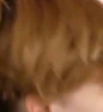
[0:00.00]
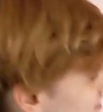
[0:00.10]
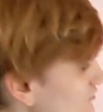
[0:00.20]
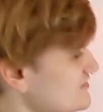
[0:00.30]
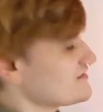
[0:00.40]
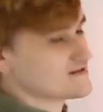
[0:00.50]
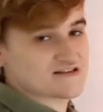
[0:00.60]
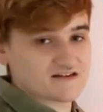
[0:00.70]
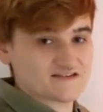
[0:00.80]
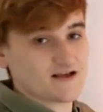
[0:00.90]
So we'll see
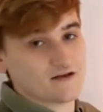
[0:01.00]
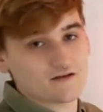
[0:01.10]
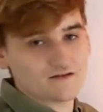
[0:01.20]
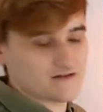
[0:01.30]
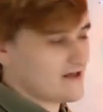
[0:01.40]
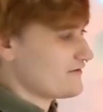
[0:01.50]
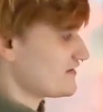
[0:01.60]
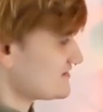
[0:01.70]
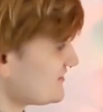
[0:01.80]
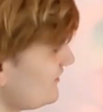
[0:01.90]
this in a second, and now
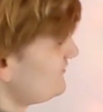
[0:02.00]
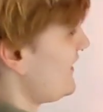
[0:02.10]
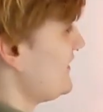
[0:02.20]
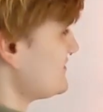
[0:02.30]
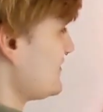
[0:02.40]
this is kind of getting